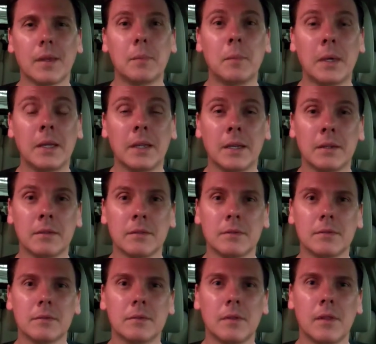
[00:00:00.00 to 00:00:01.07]
Meaning
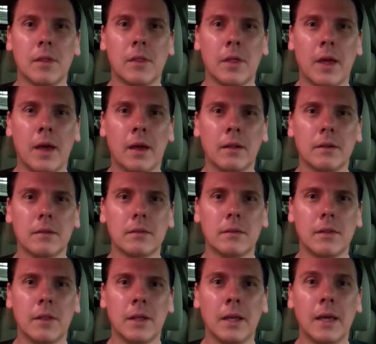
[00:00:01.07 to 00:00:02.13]
that
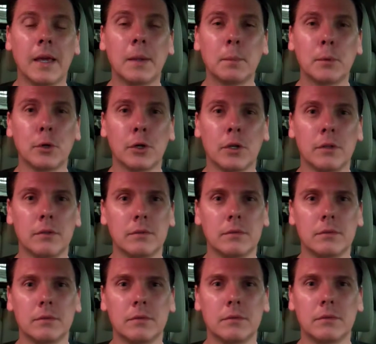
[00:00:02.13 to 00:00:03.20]
the input
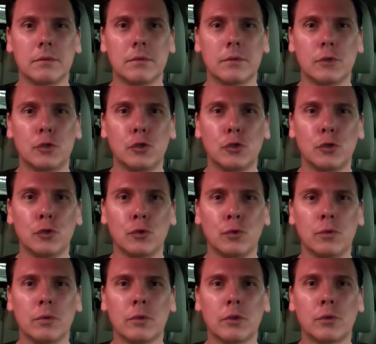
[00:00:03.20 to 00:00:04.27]

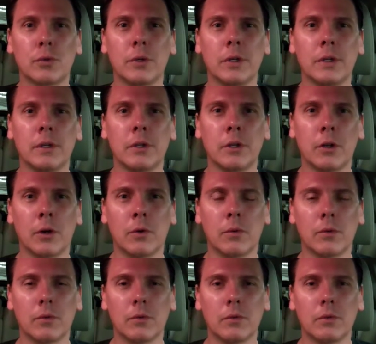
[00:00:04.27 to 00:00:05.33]
to create,
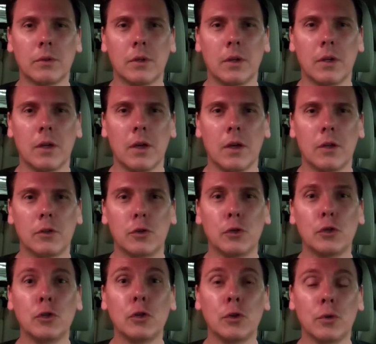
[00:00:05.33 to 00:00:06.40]
to
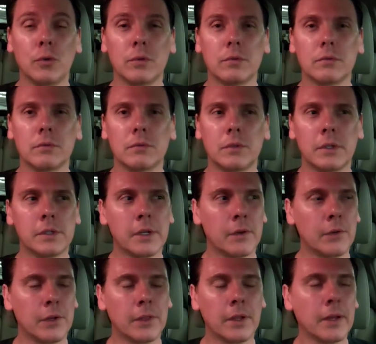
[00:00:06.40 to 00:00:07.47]
you is
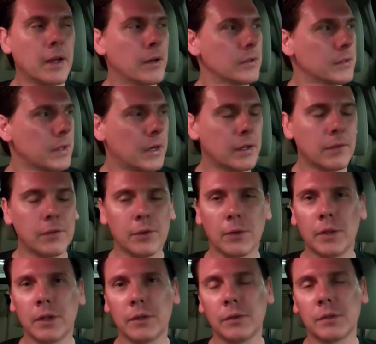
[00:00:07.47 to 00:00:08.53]
everything outside of
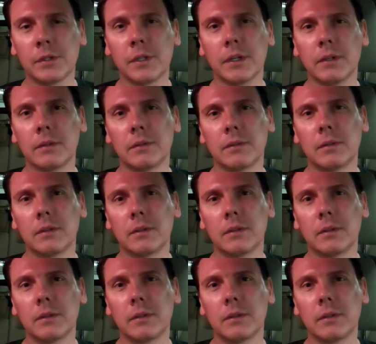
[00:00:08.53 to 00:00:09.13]
you that you see.